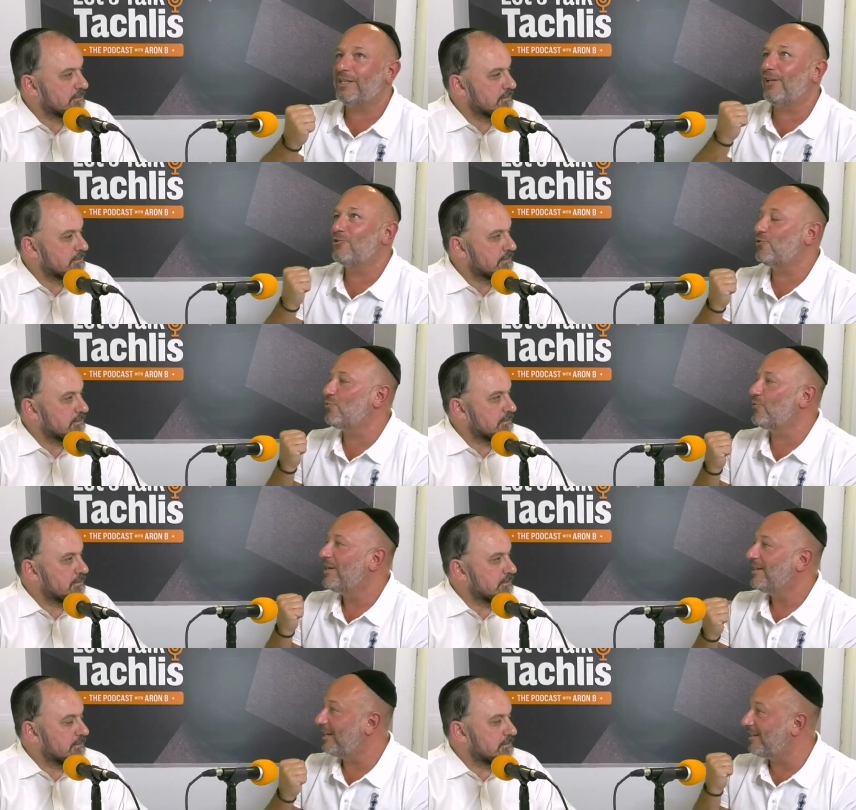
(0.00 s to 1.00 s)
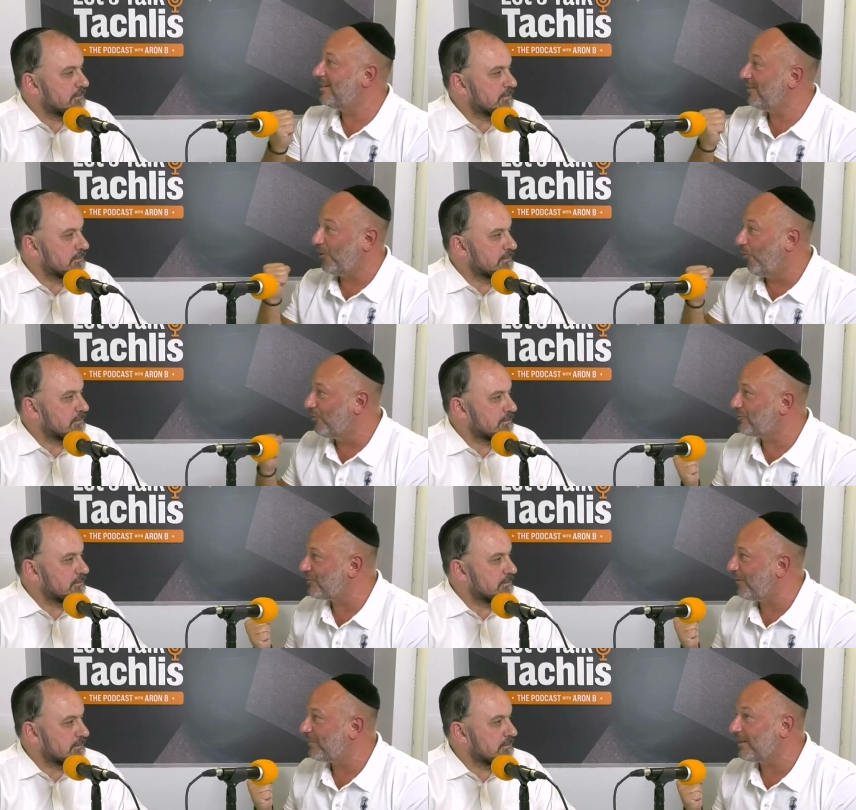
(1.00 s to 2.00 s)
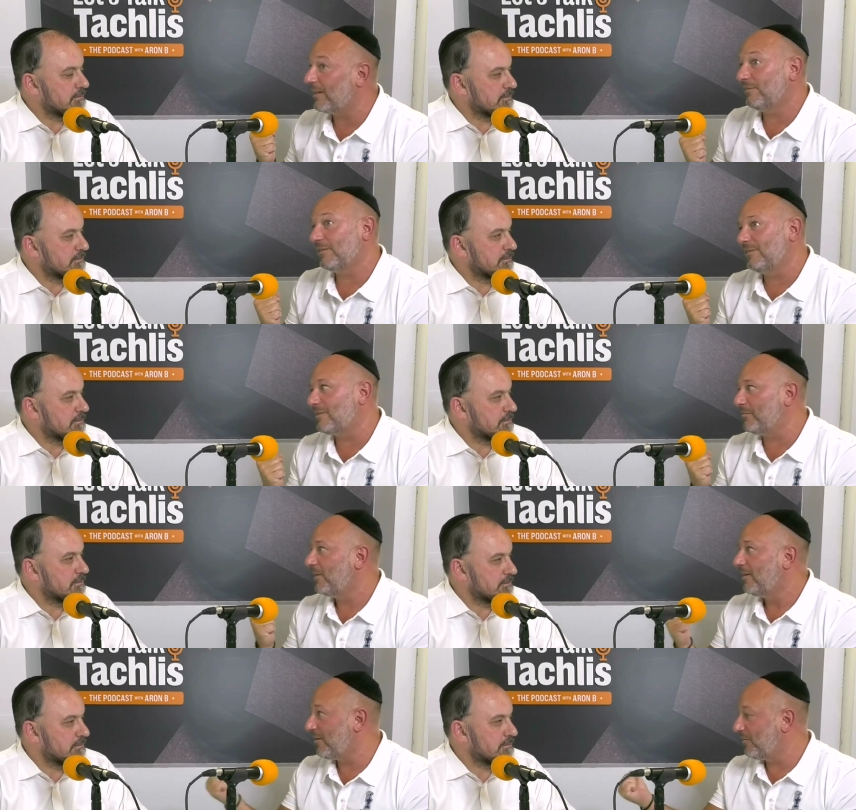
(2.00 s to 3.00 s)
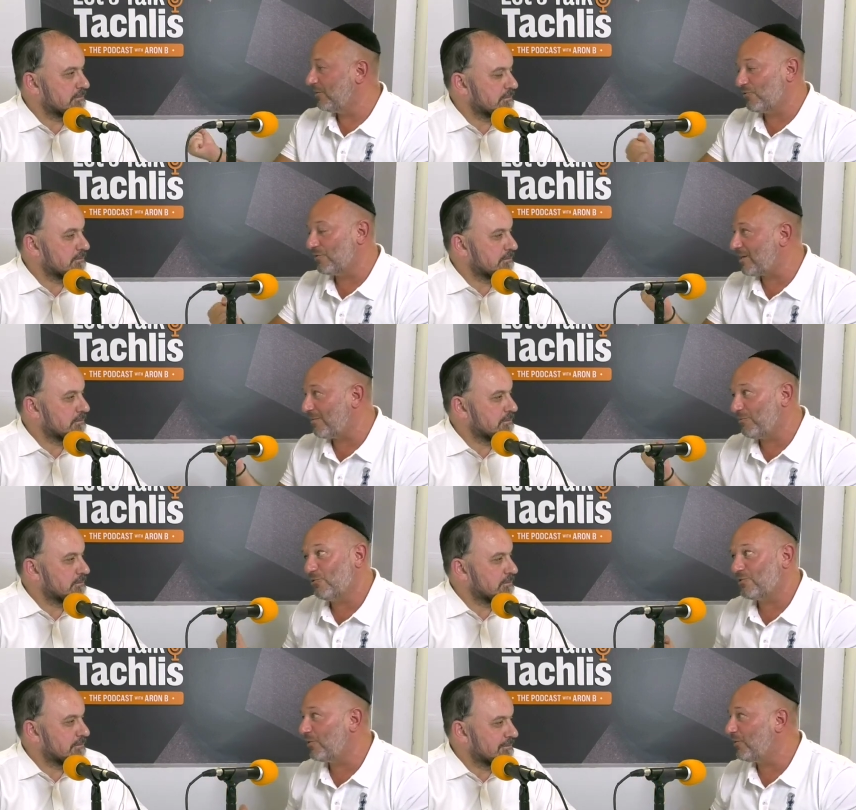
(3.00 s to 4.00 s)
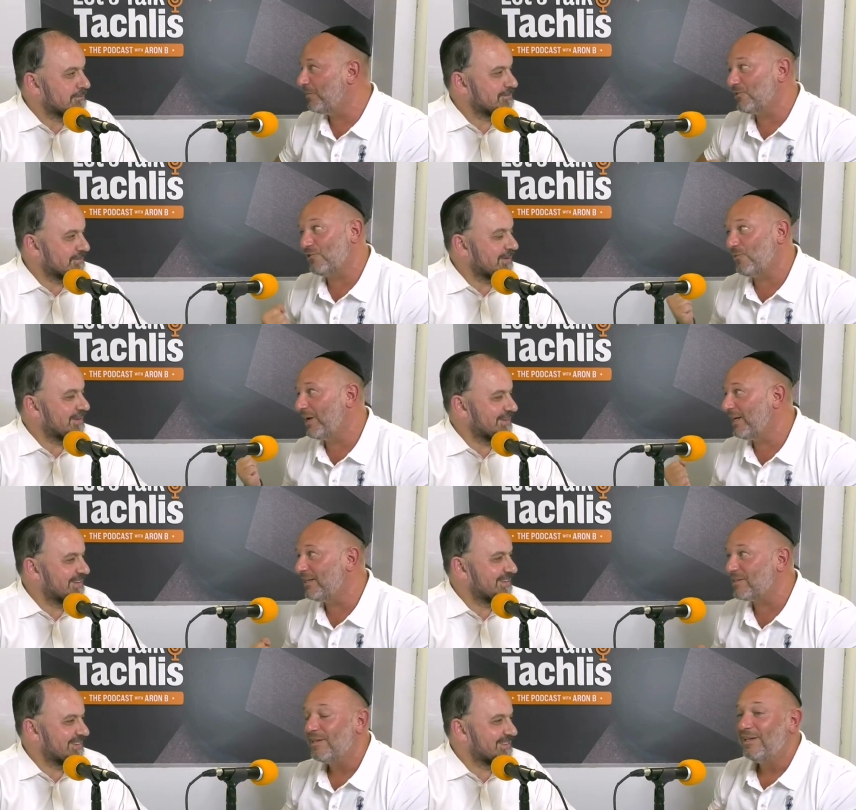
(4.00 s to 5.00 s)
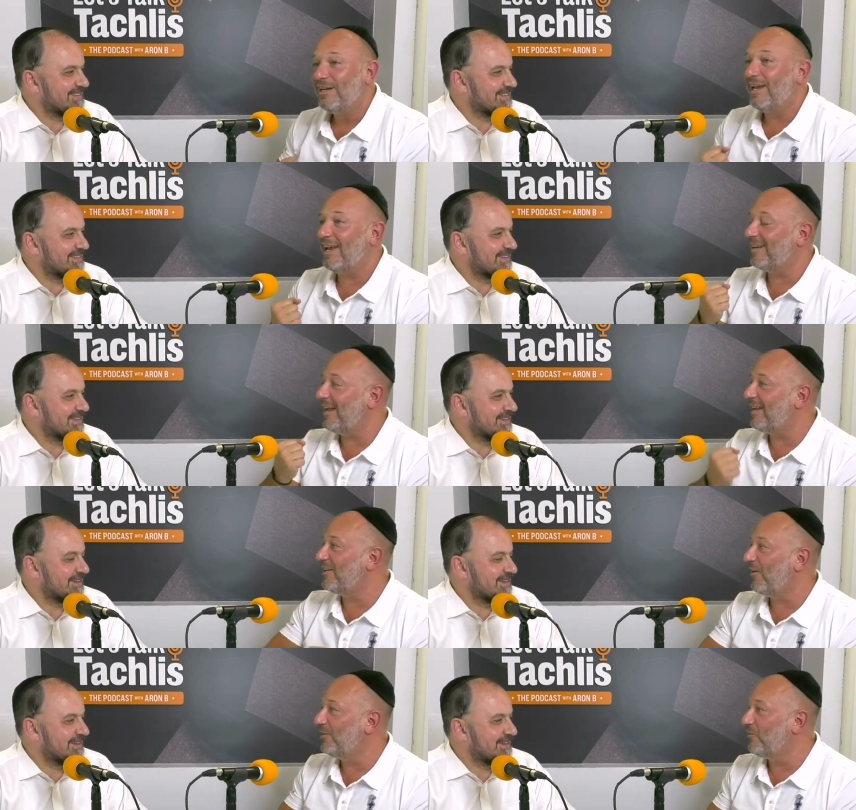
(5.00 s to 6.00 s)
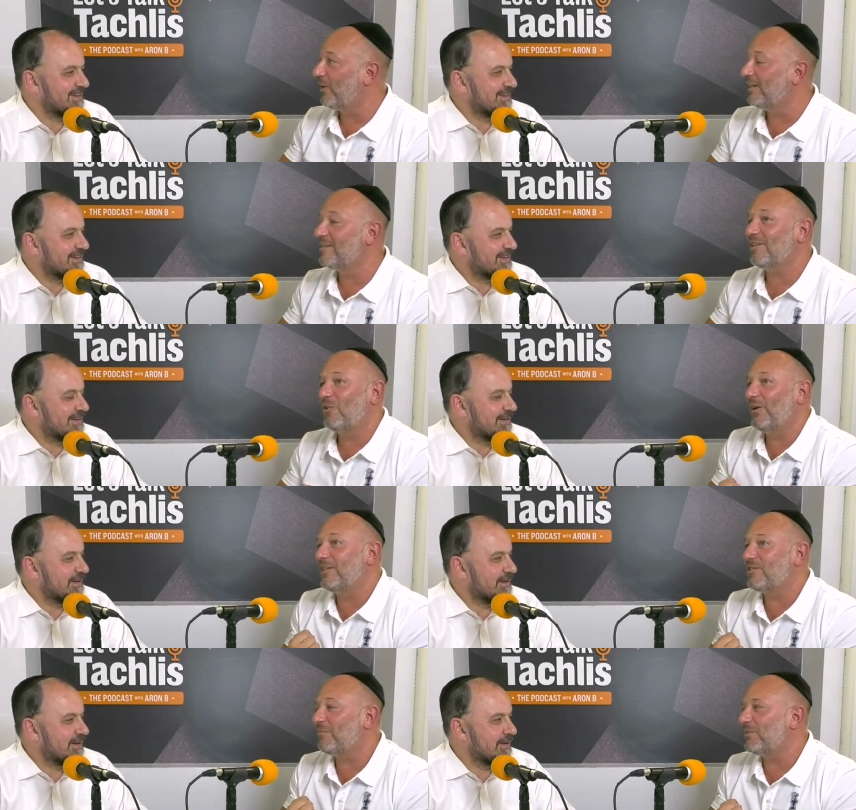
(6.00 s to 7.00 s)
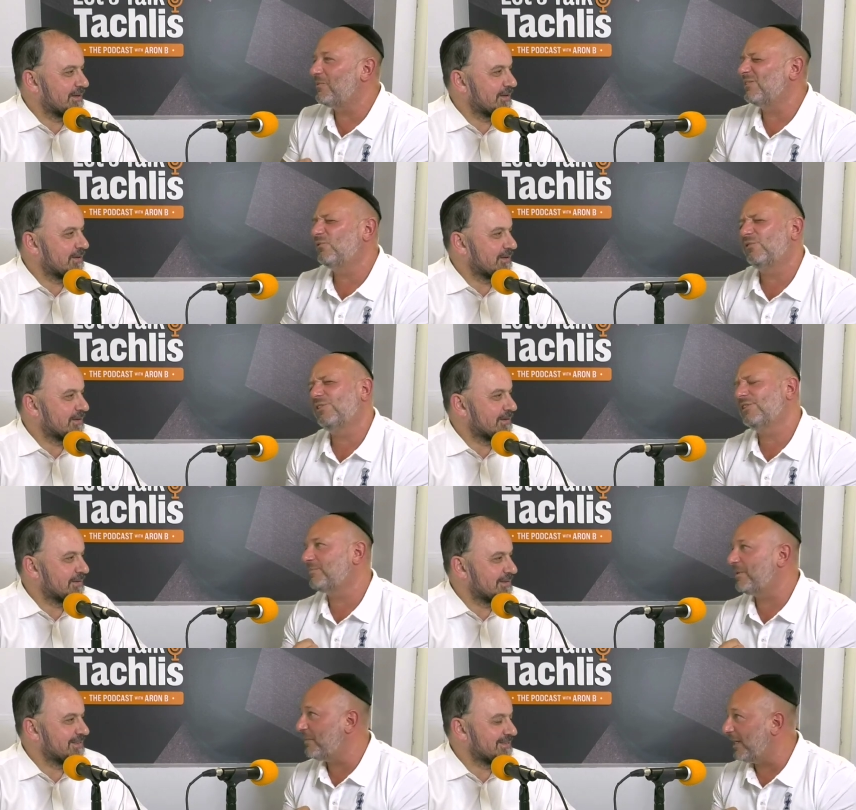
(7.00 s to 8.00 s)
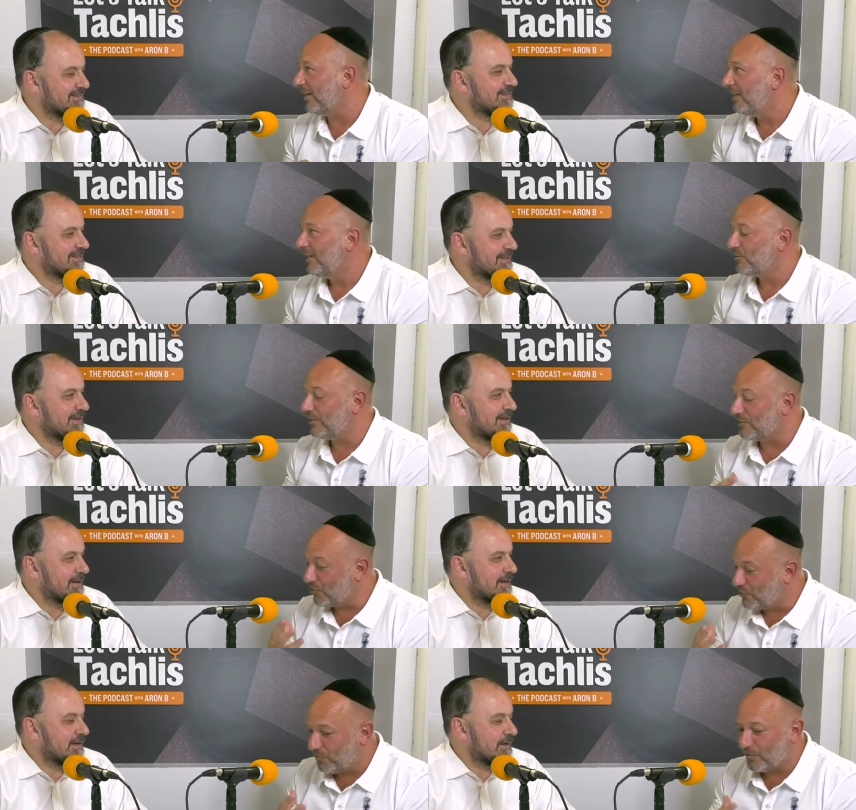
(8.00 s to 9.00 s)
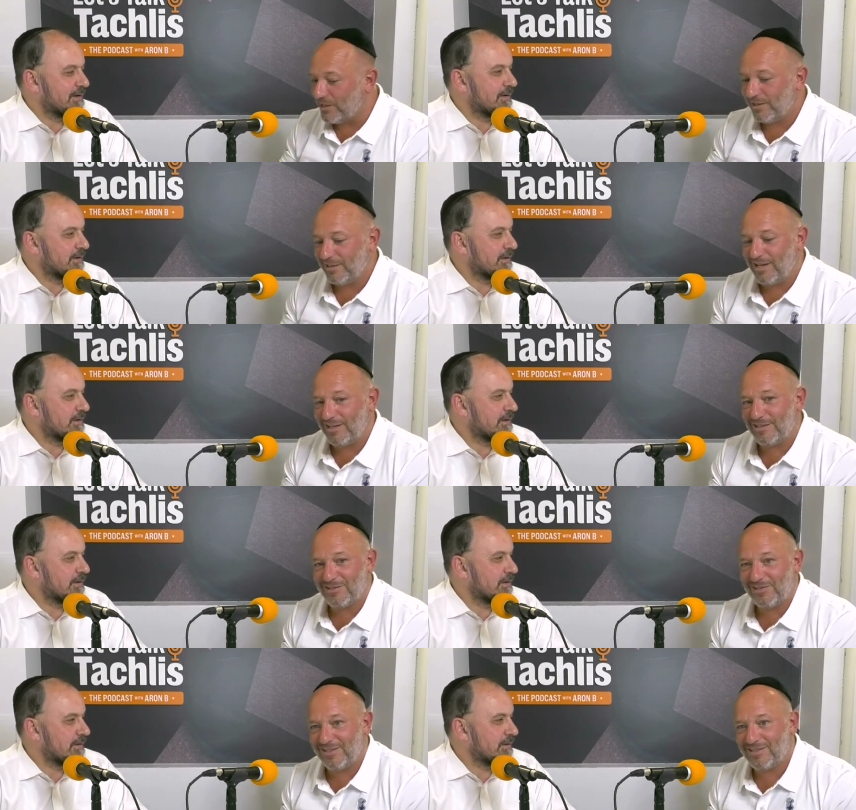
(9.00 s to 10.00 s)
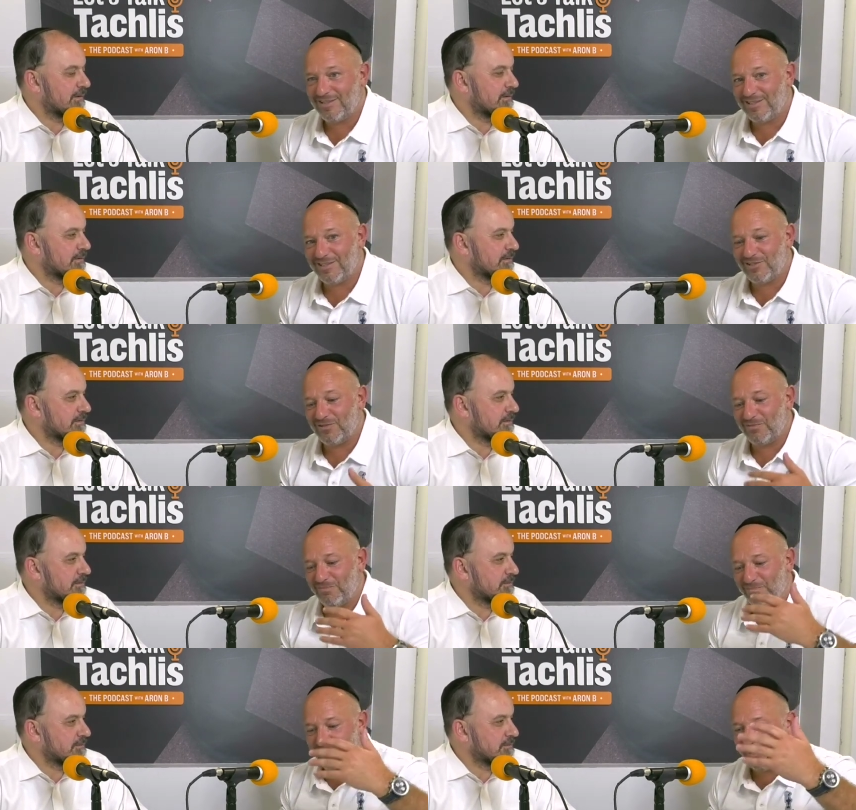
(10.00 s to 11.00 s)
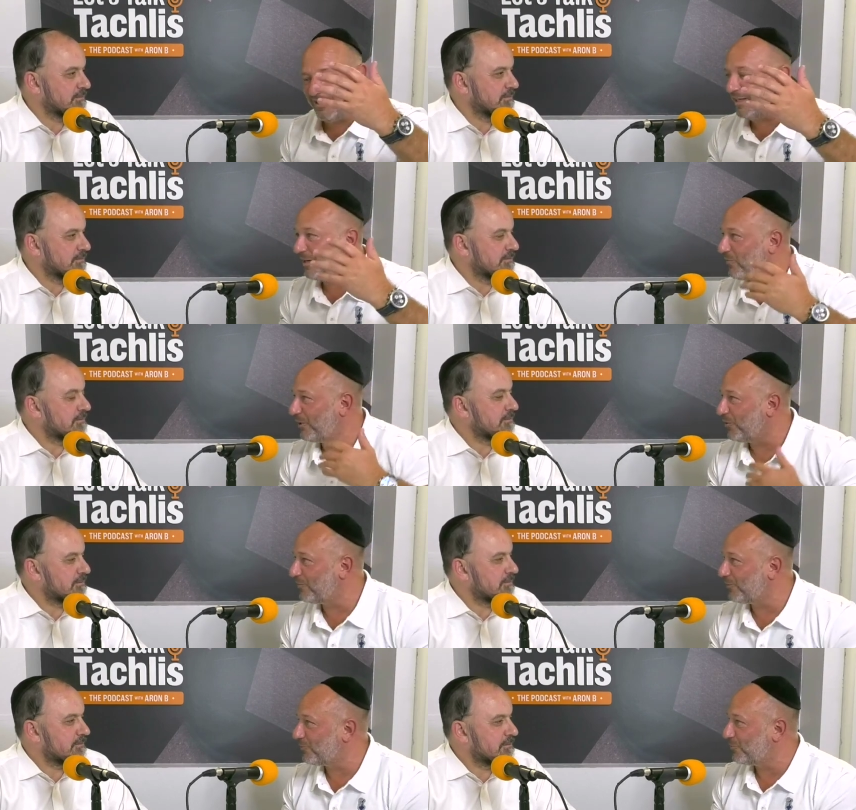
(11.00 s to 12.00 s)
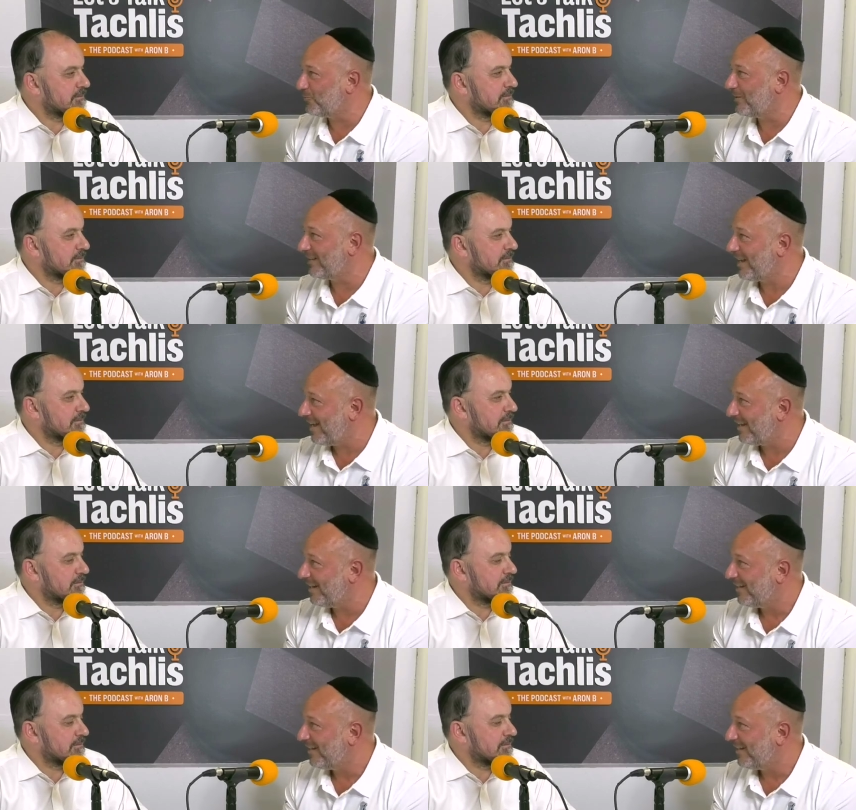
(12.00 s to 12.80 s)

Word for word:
Speaker 1: tells you they lost something, like, oh, at least I'm, it's just the way it is. And, and the other one is, oh, I did something, well, ooh, should have been me. So there's a joke that this, this, this billionaire went over to a guy